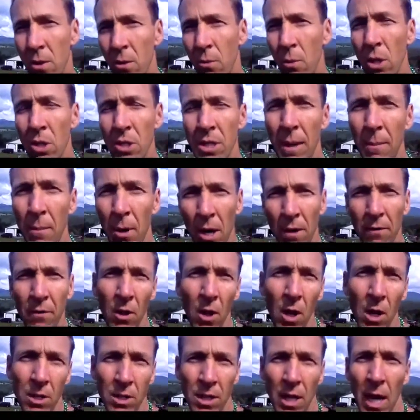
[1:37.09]
the real estate market for
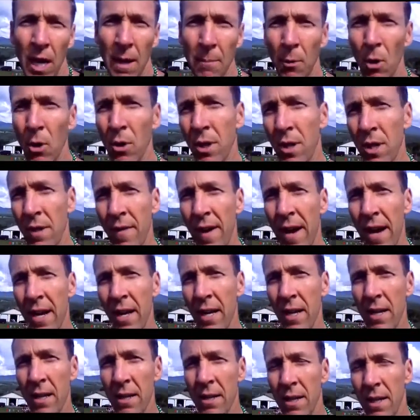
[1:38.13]
a long time, both in
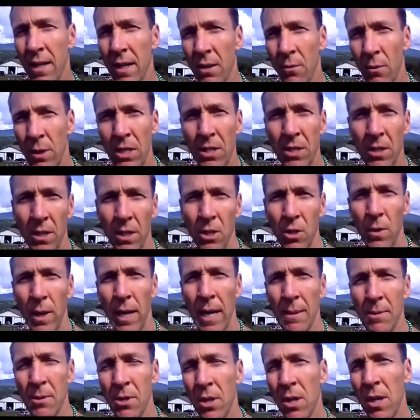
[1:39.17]
Nevada and recently in New
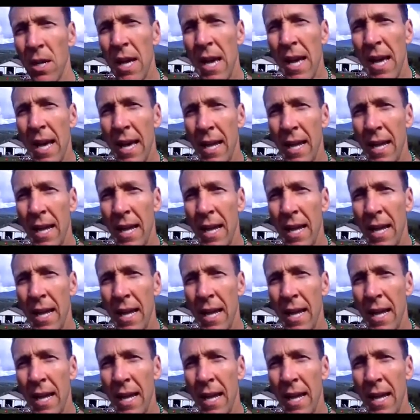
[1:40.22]
Hampshire.